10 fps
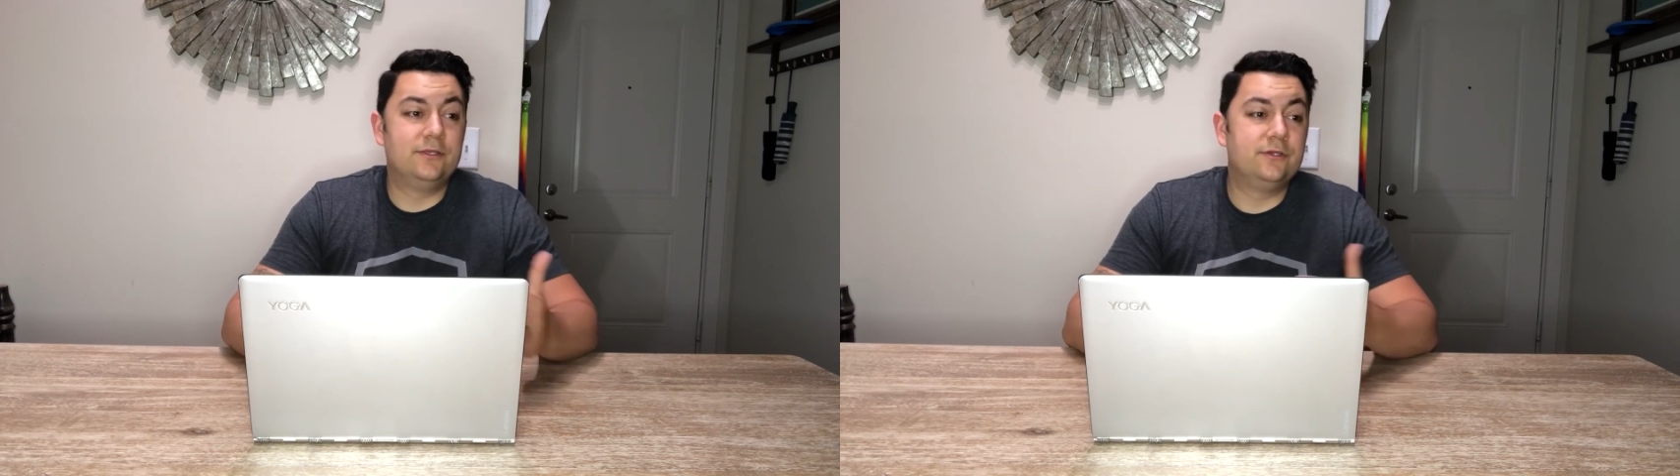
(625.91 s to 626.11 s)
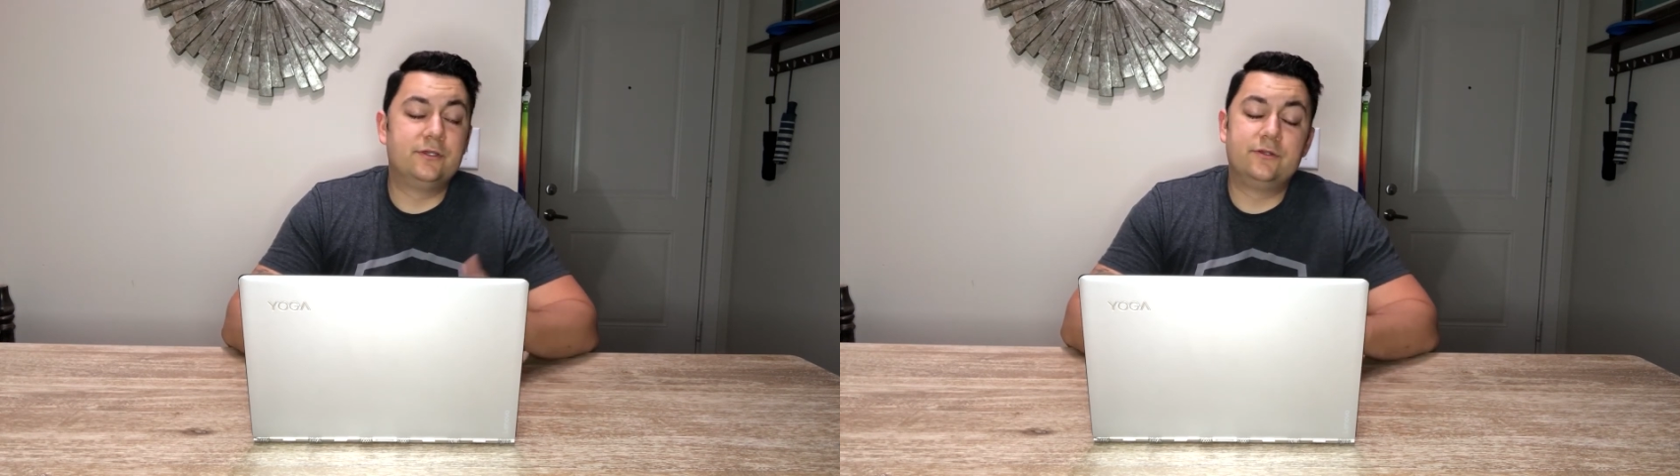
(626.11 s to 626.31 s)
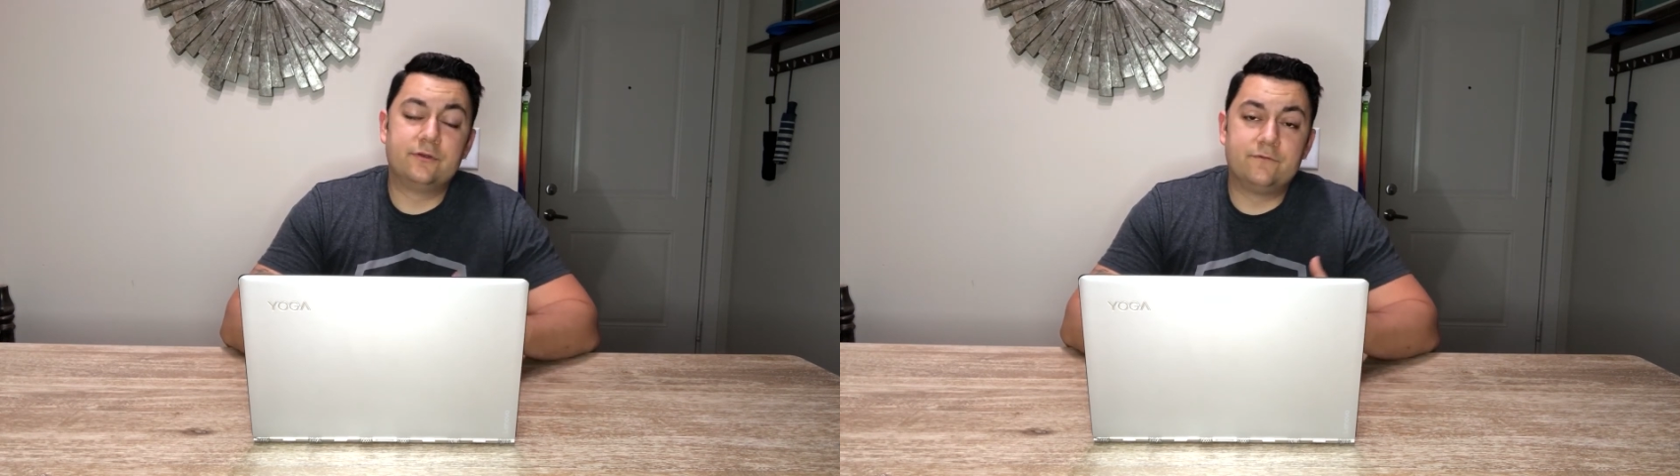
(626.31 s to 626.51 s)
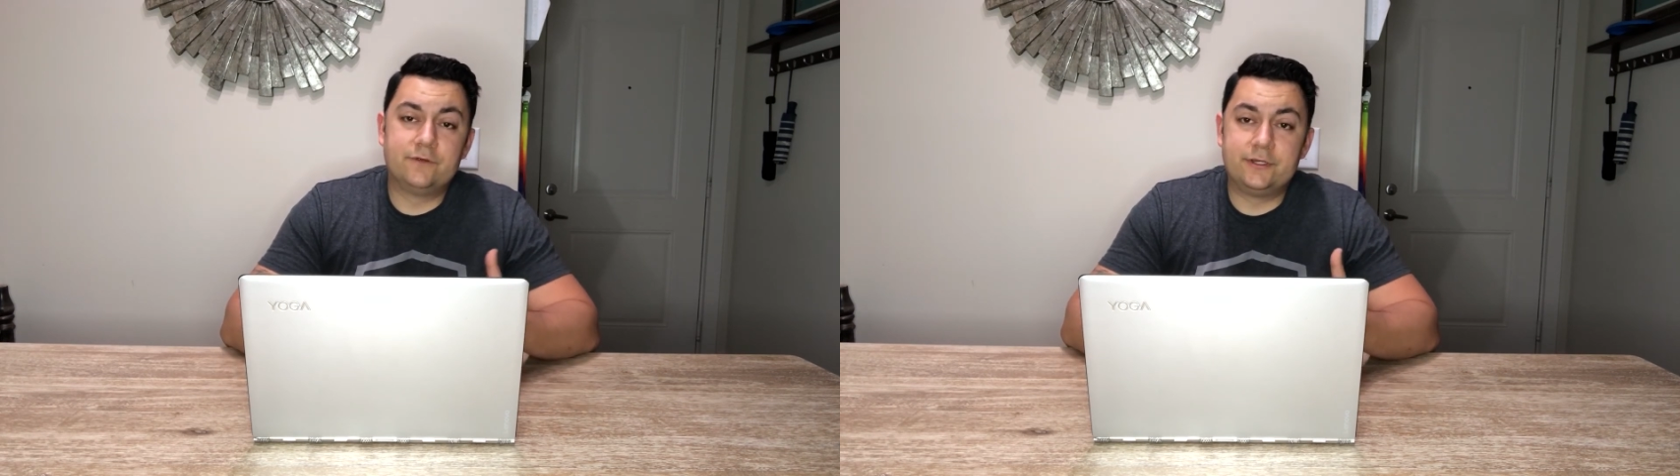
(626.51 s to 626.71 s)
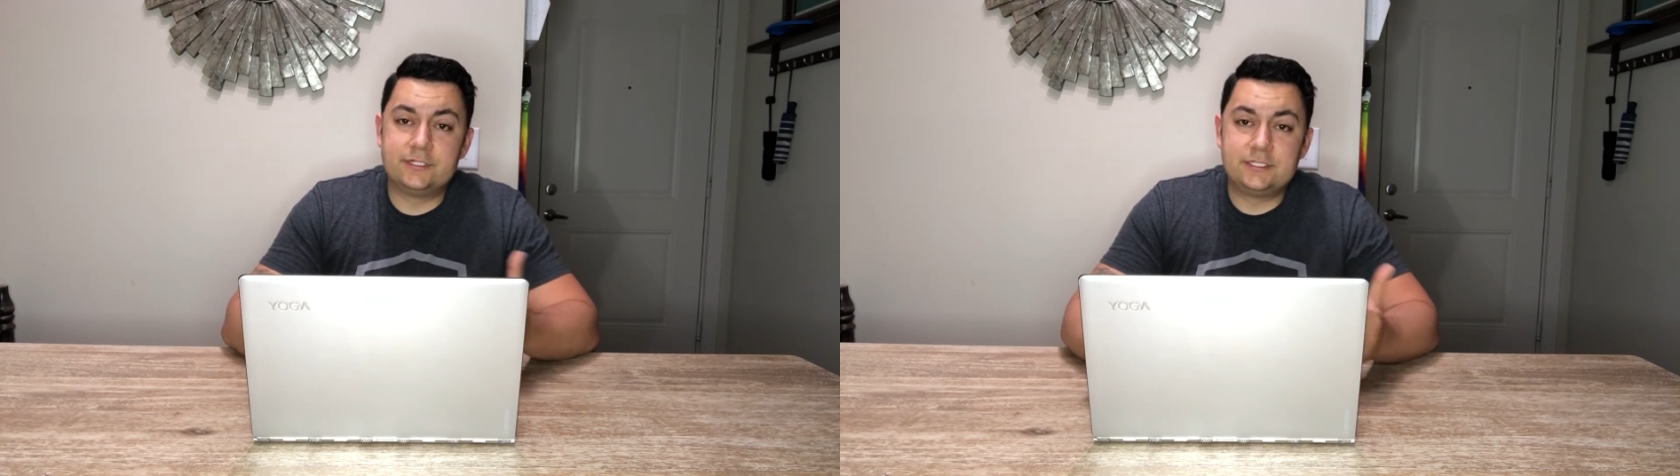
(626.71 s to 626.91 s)
You could do it
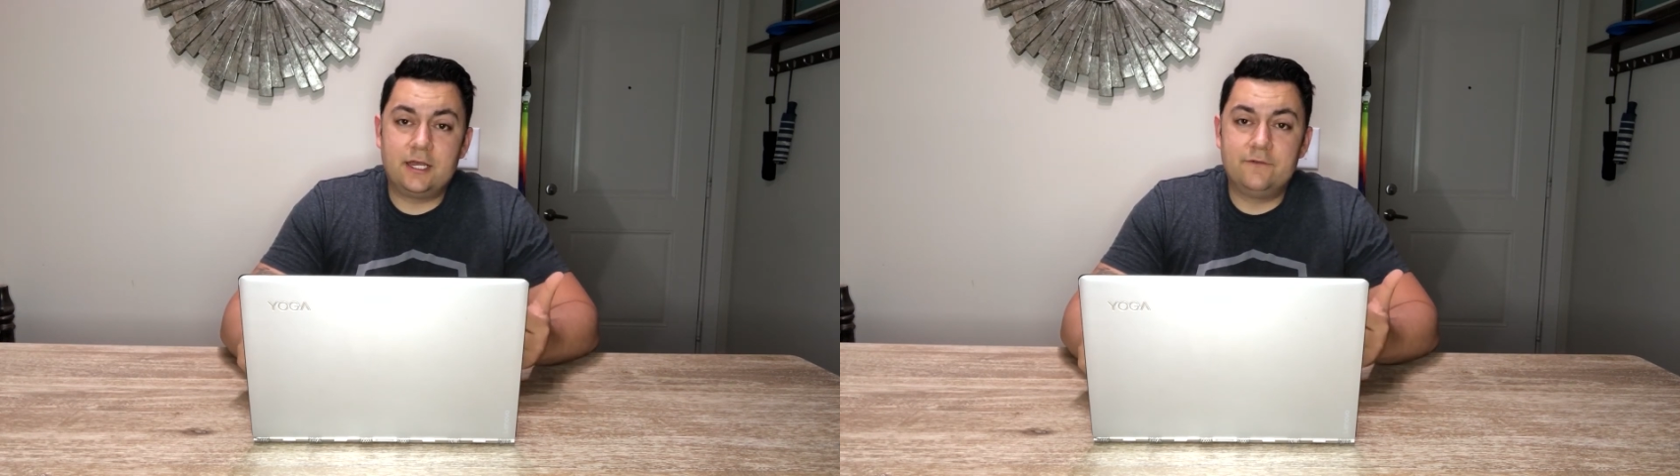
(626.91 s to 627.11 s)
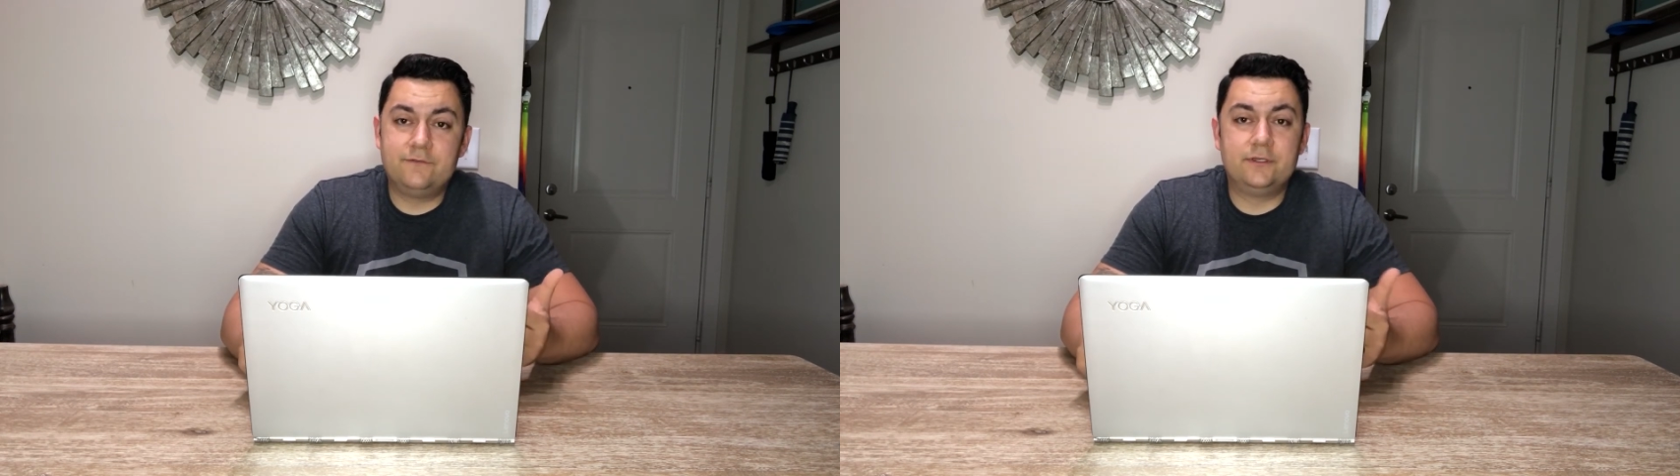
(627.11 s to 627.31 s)
for yourself,